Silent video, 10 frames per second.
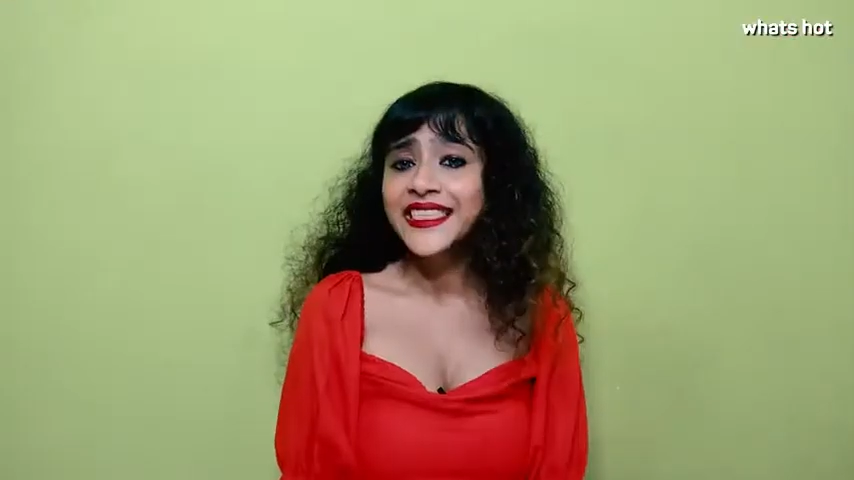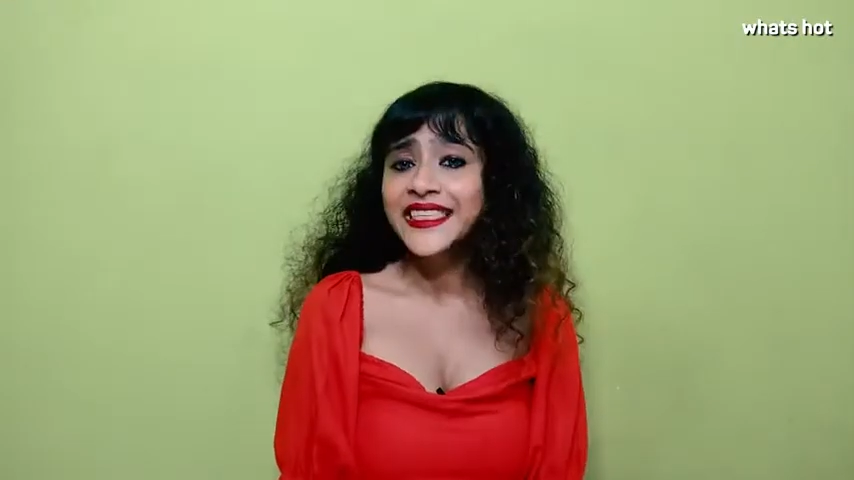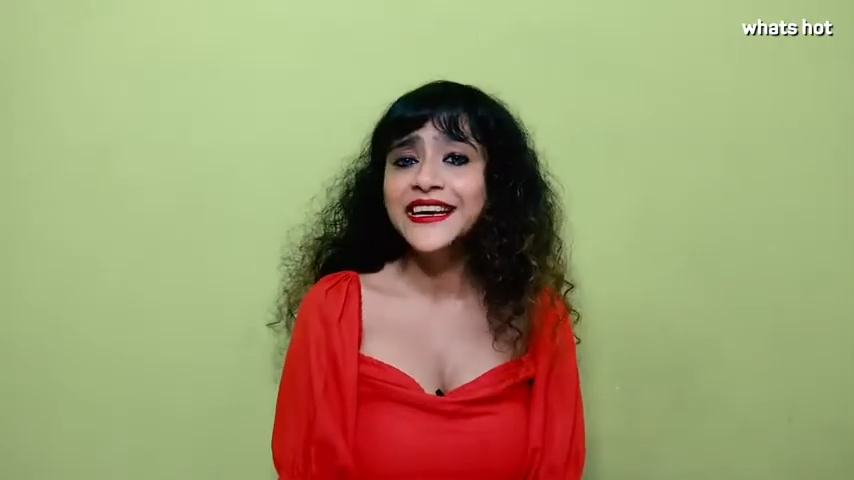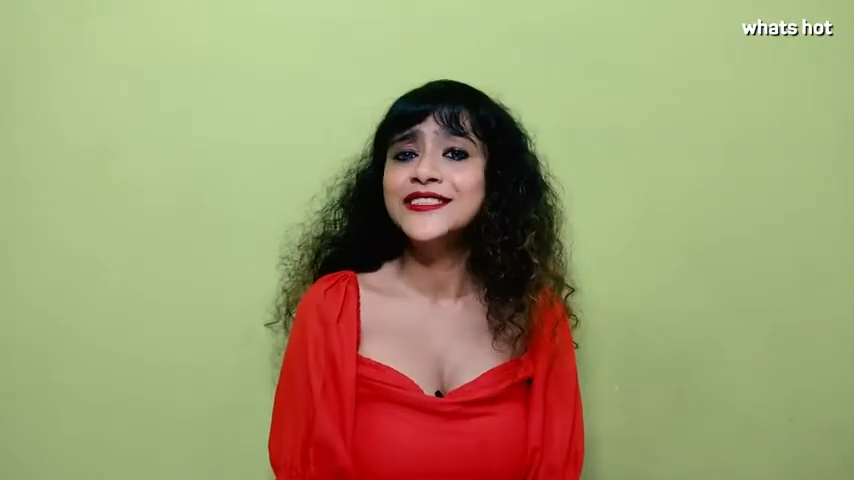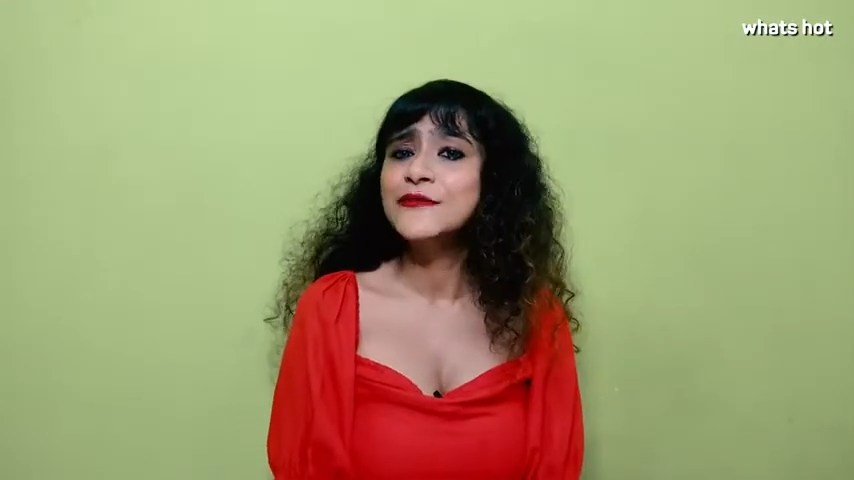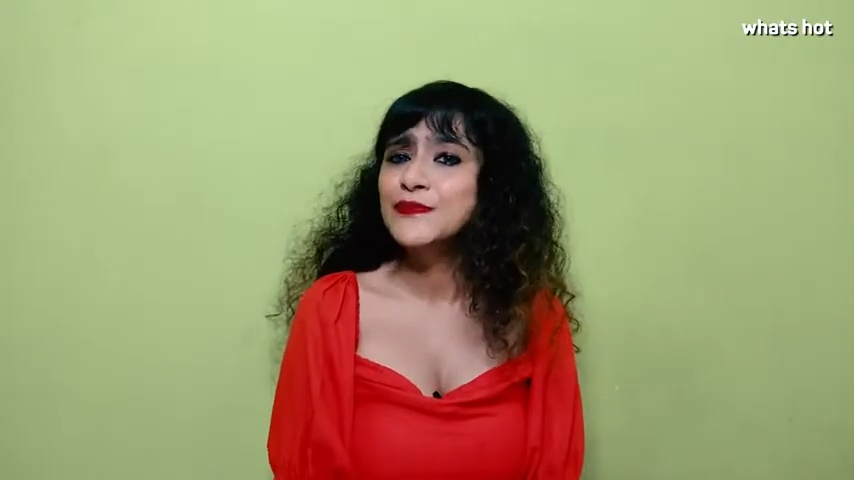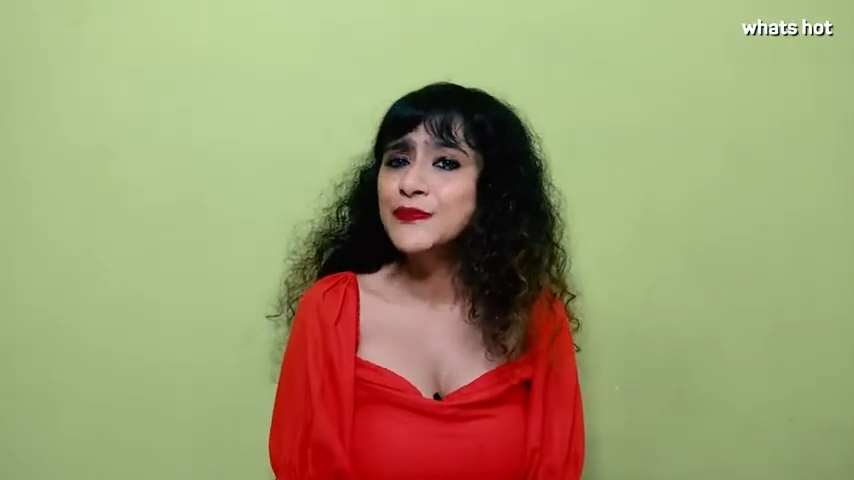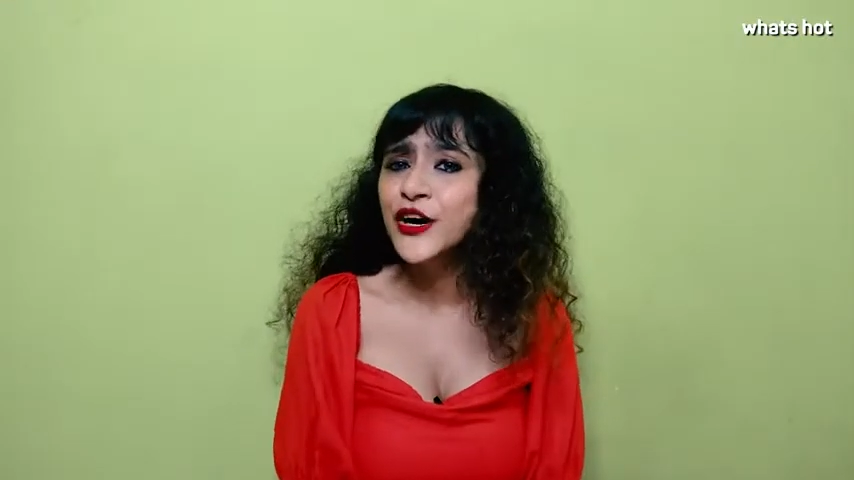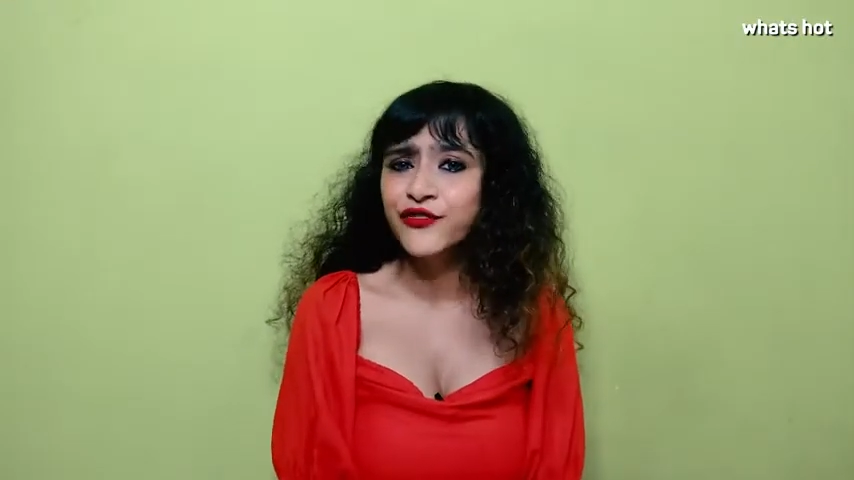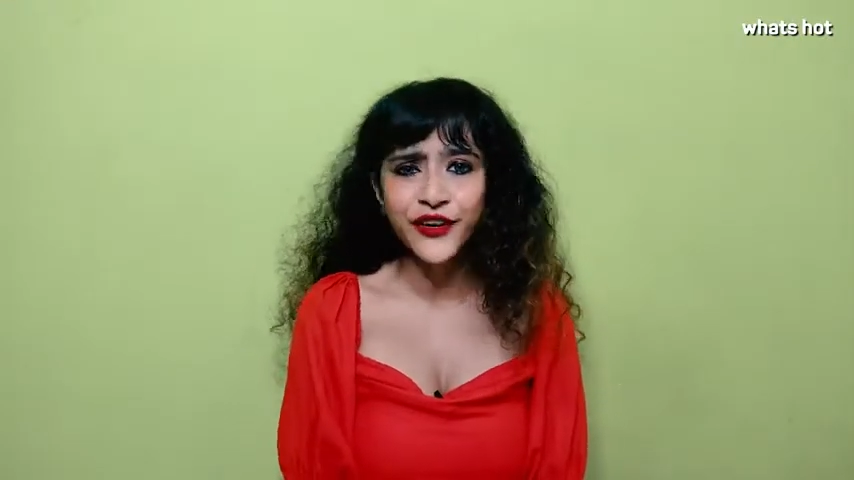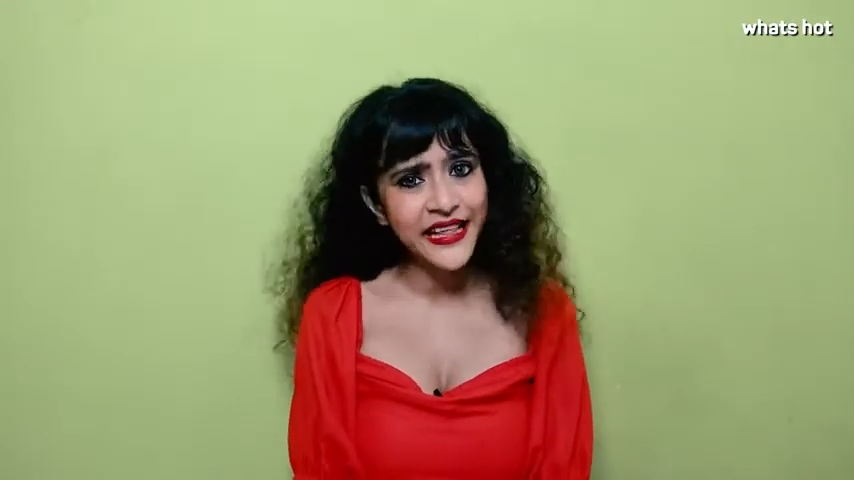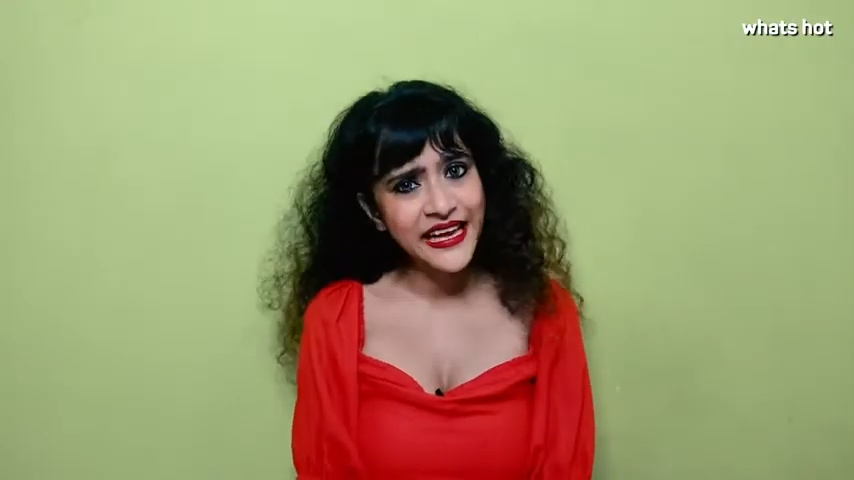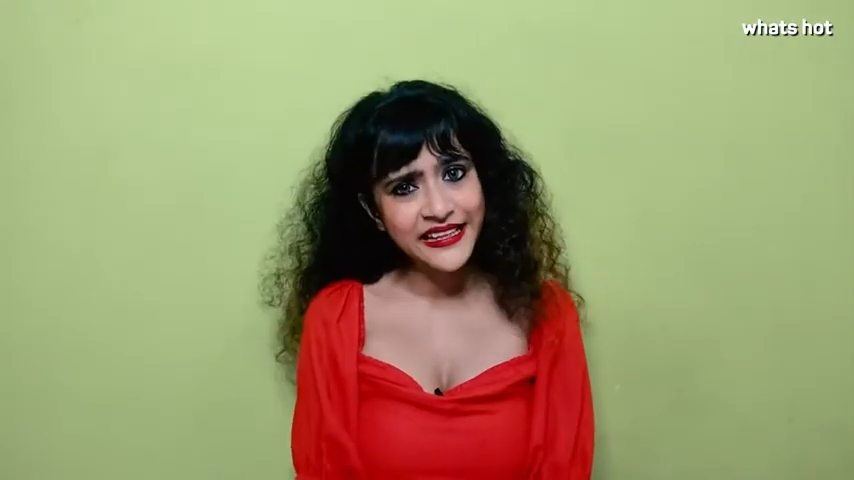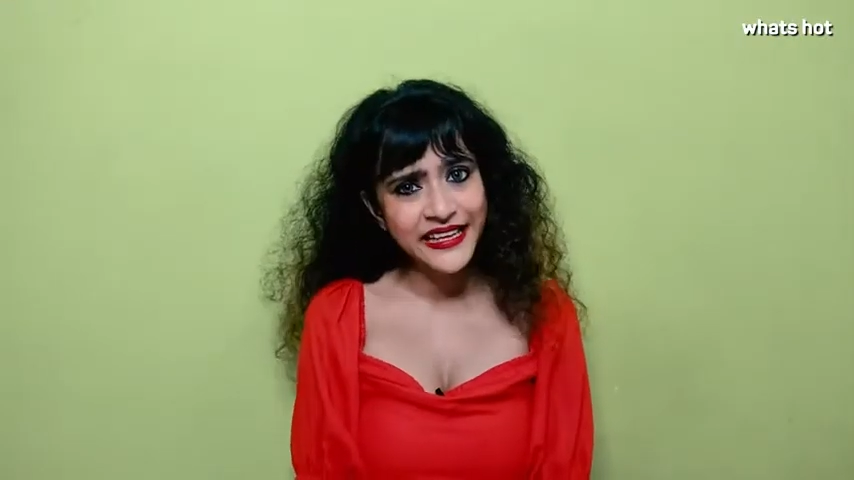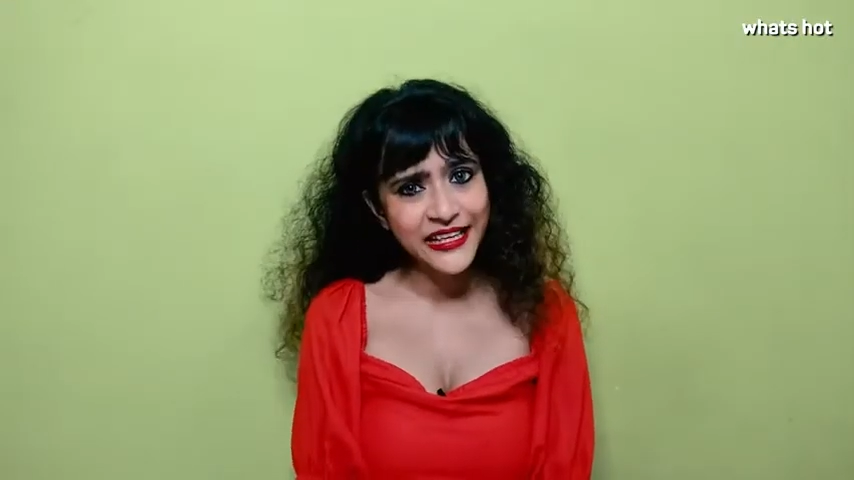think it's a perfect
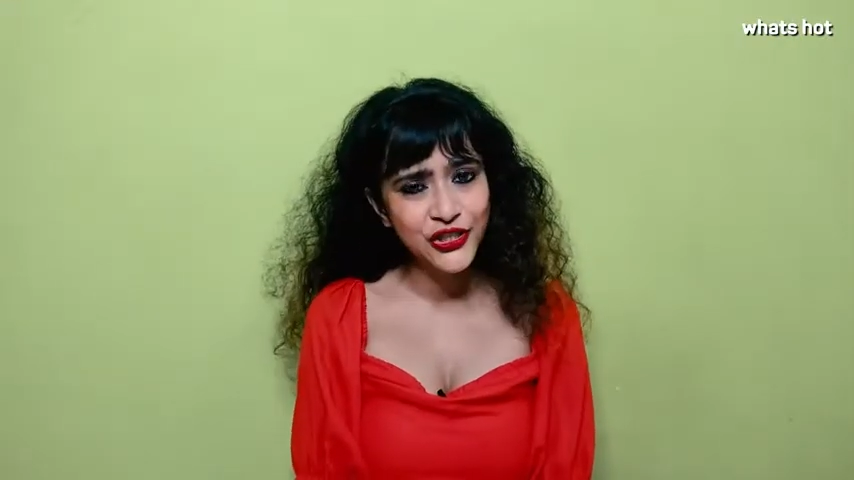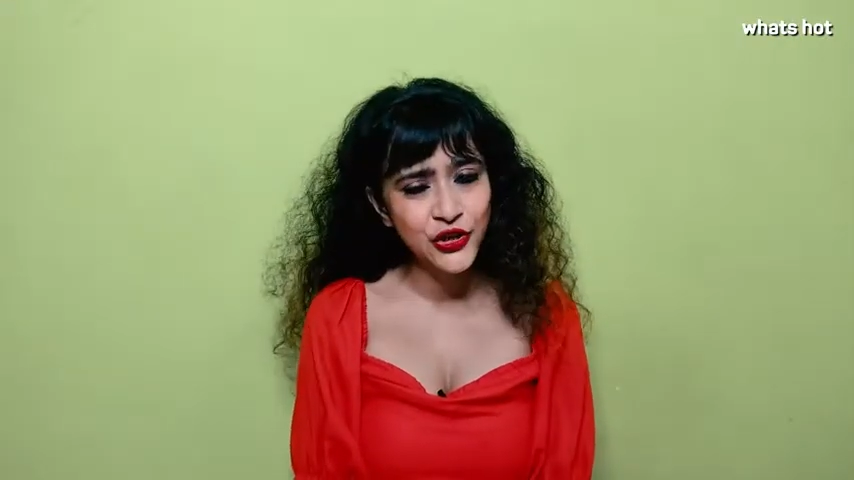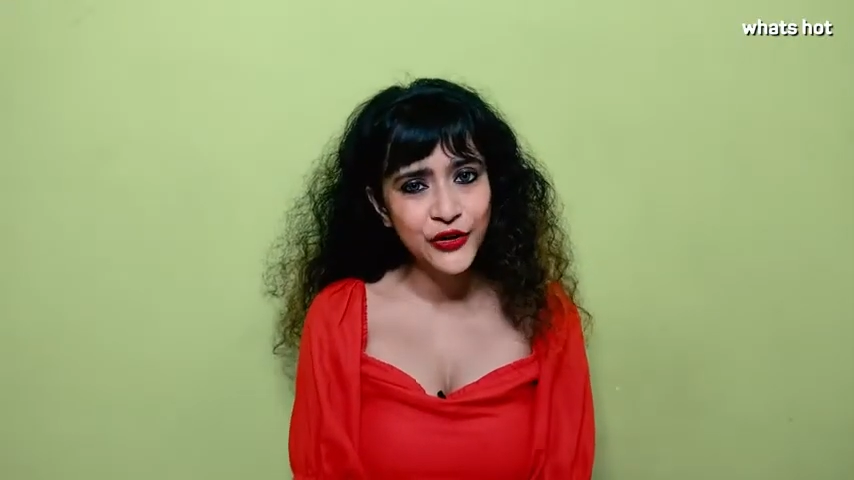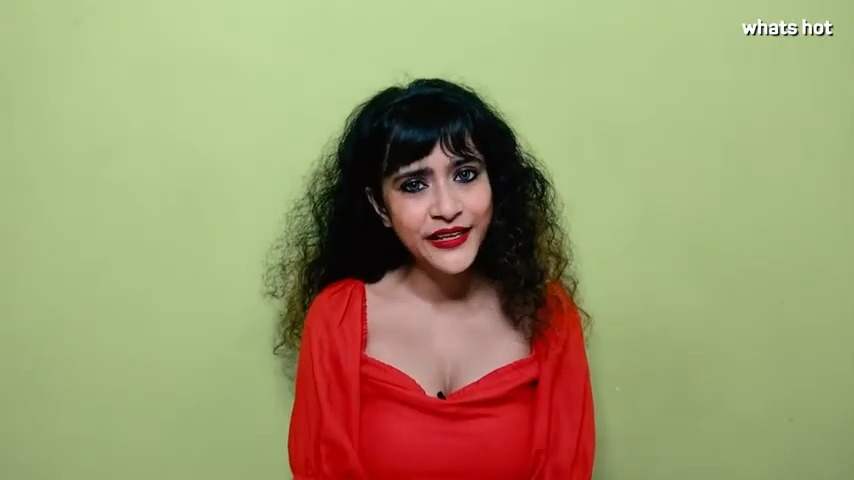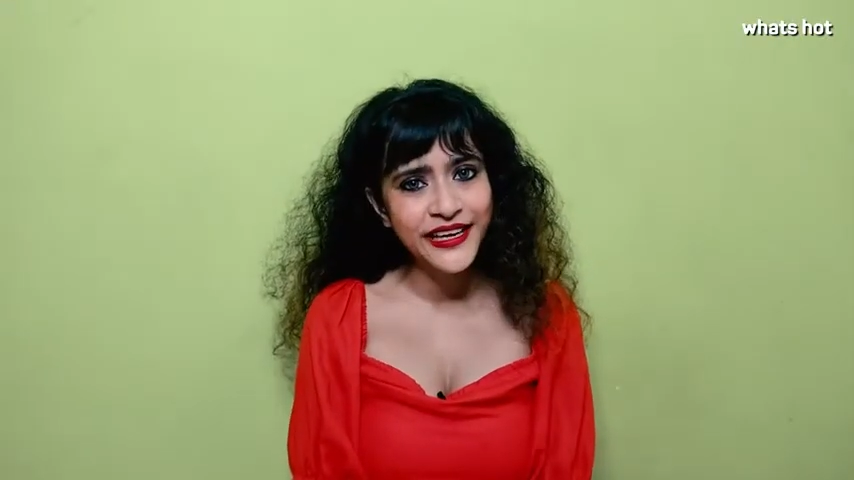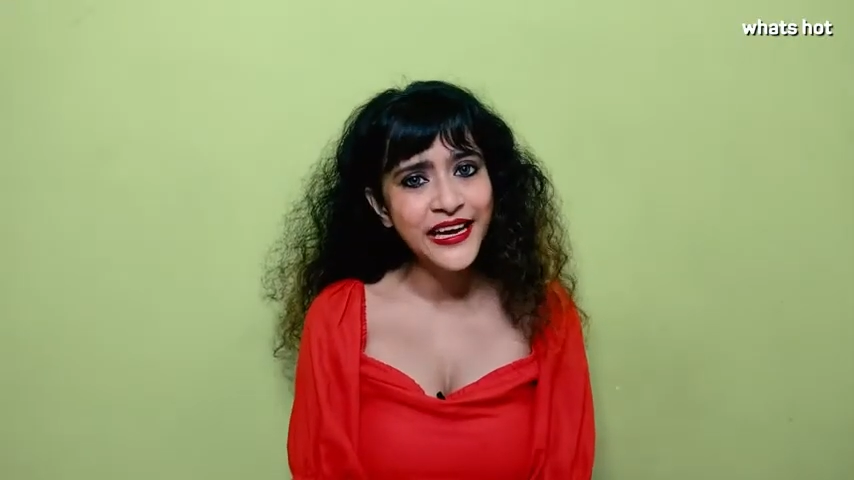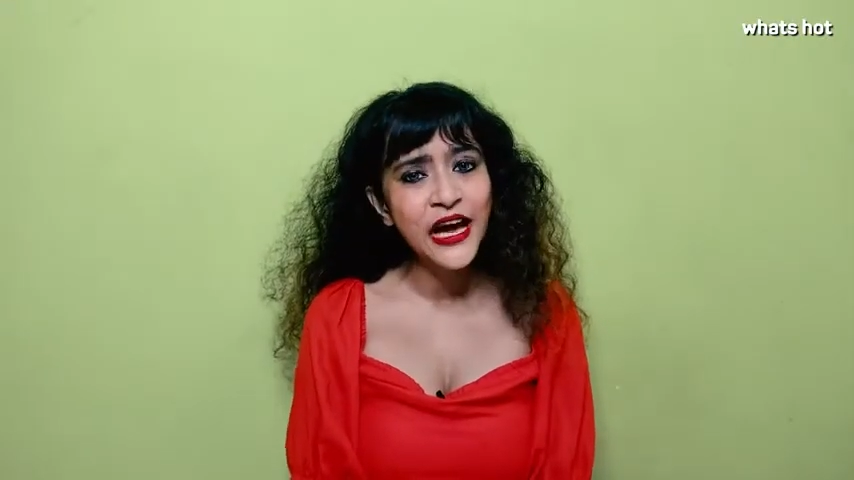ethnic jewelry